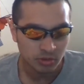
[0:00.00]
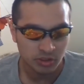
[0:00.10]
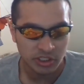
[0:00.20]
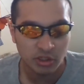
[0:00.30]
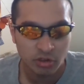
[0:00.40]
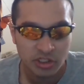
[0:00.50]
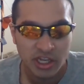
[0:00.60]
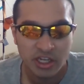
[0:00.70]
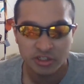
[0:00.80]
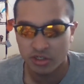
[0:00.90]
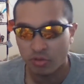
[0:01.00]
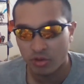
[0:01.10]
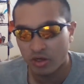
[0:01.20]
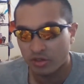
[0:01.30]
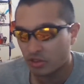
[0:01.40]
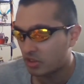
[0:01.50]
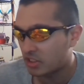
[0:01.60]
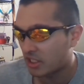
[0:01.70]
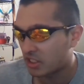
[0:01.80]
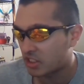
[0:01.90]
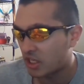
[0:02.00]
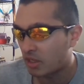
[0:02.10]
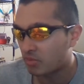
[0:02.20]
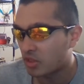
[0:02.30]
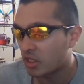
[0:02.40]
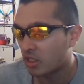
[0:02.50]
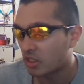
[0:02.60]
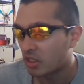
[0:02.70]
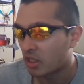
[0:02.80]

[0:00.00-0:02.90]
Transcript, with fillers: Dio stand so is like the same thing.